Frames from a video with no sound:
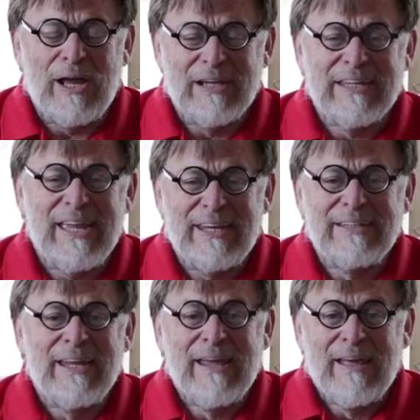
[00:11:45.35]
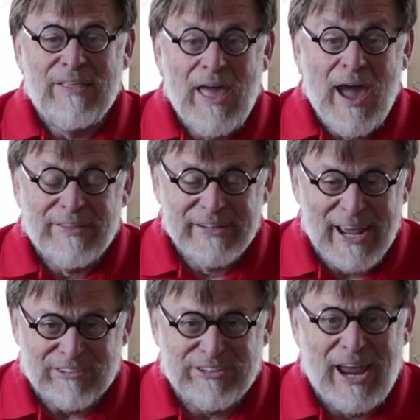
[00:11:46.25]
again the
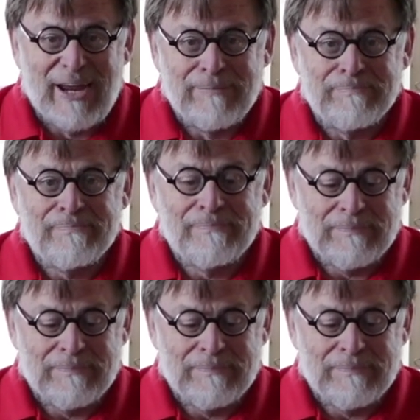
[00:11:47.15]
next time.